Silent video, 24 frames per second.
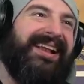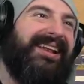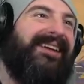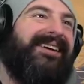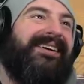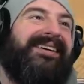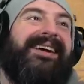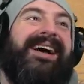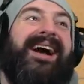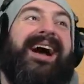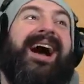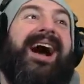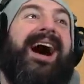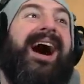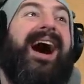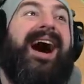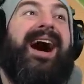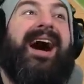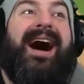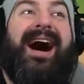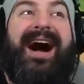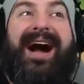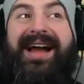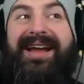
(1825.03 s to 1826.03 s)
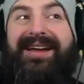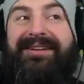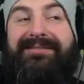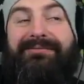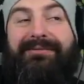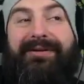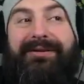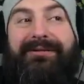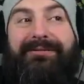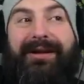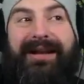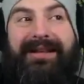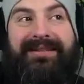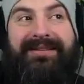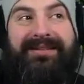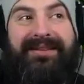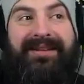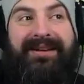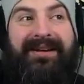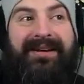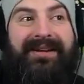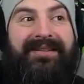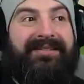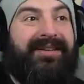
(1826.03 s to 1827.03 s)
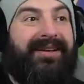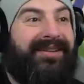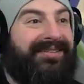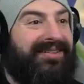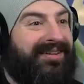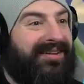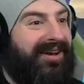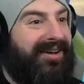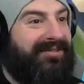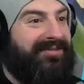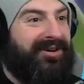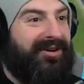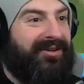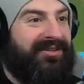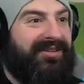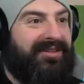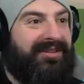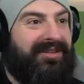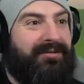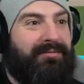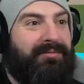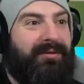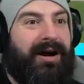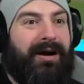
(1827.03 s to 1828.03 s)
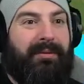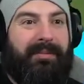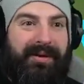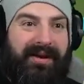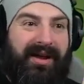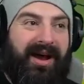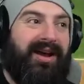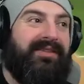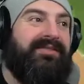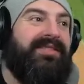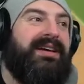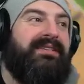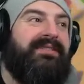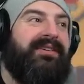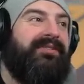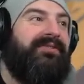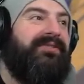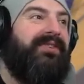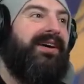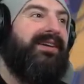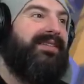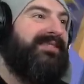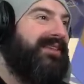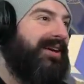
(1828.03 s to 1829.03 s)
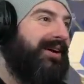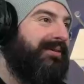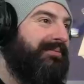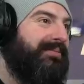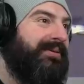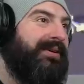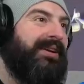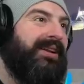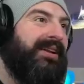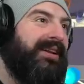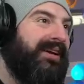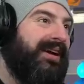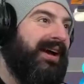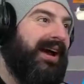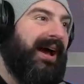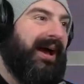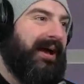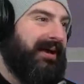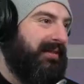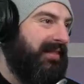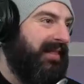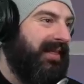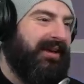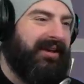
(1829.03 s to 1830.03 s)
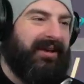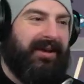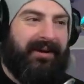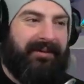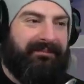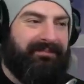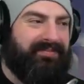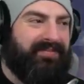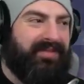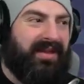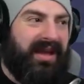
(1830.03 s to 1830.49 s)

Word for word: Look, I regret certain life choices as well, but I've never fucked up uh, like uh,